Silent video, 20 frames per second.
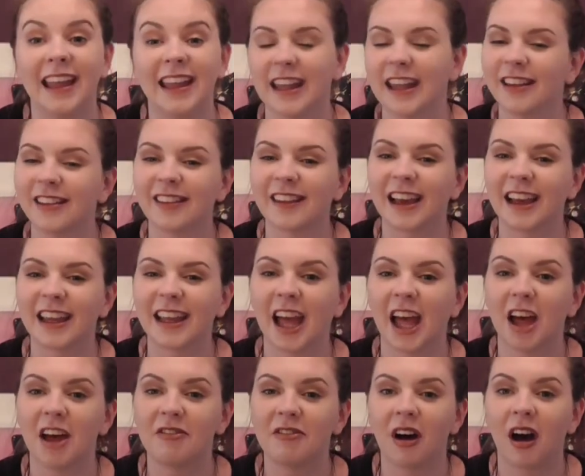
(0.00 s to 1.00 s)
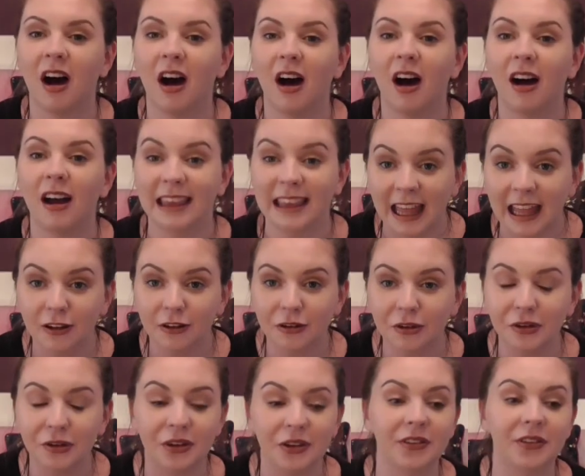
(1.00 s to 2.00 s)
Next thing I have are
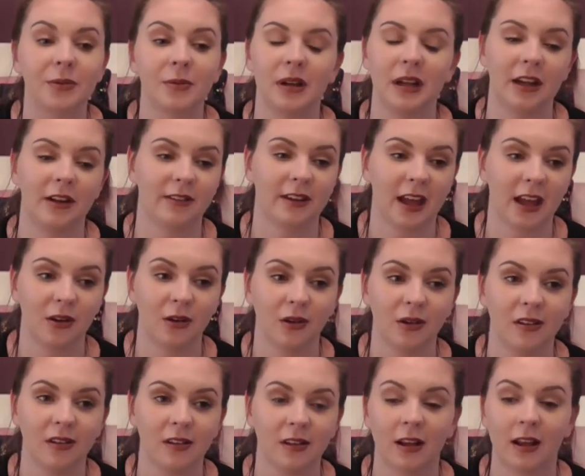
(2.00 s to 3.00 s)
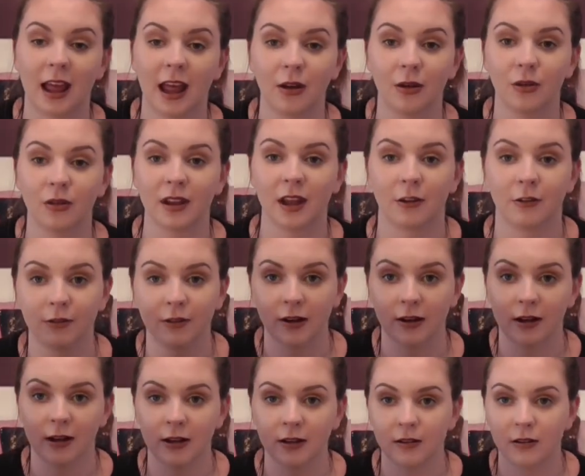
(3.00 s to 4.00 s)
candles. We love candles. Candles and
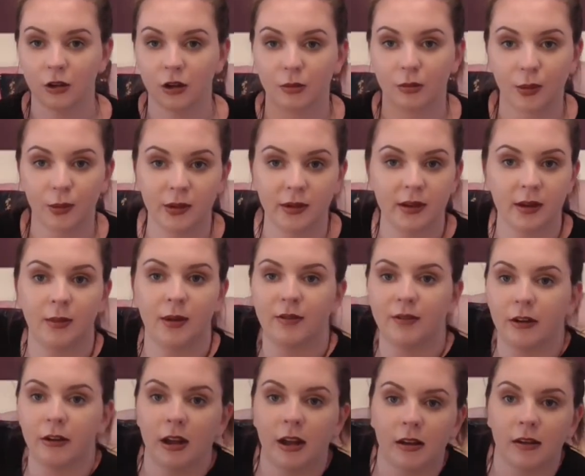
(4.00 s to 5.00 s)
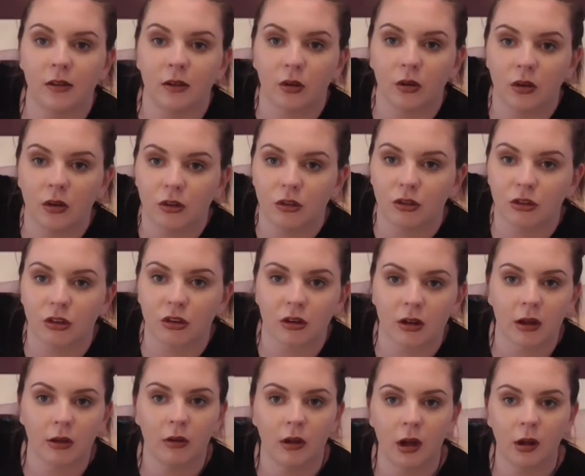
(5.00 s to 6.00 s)
fairy lights. You can probably see my fairy lights on just
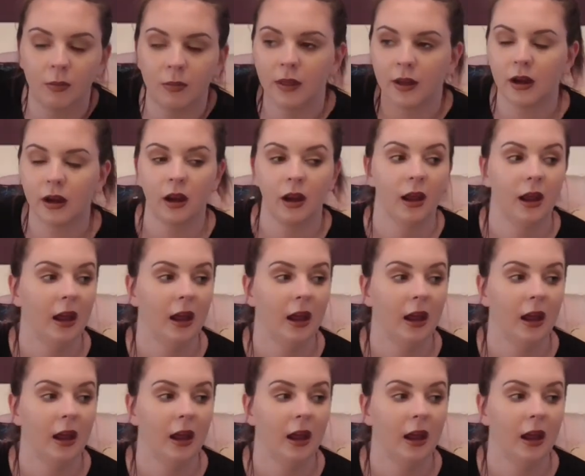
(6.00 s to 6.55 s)
now, up there.